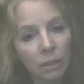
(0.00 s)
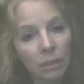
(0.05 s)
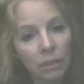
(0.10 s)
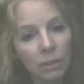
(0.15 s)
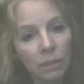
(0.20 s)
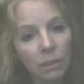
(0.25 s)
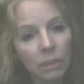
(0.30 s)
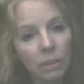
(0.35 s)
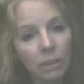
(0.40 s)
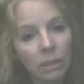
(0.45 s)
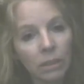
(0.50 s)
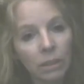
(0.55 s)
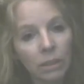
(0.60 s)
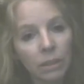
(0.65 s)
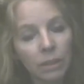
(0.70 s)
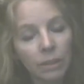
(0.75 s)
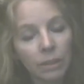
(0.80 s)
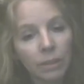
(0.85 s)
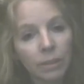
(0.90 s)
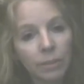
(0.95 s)

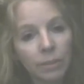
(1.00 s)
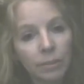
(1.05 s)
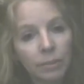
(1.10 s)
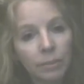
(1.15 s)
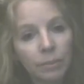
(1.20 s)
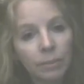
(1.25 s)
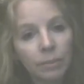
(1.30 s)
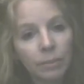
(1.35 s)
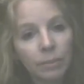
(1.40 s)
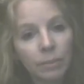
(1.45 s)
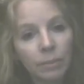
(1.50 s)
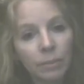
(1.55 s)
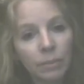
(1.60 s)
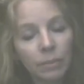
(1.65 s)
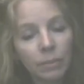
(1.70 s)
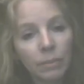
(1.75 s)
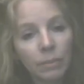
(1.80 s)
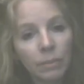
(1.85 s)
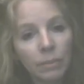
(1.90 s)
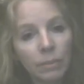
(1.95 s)

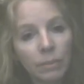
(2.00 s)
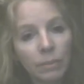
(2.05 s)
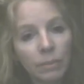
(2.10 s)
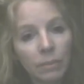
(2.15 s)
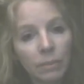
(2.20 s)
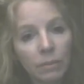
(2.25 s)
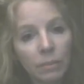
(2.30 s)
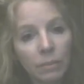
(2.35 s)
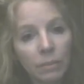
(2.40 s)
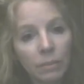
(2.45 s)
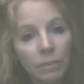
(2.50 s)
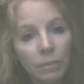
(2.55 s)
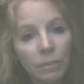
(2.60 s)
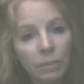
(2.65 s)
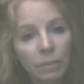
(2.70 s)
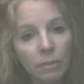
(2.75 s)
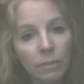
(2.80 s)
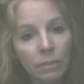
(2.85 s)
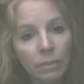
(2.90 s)
Nothing is said.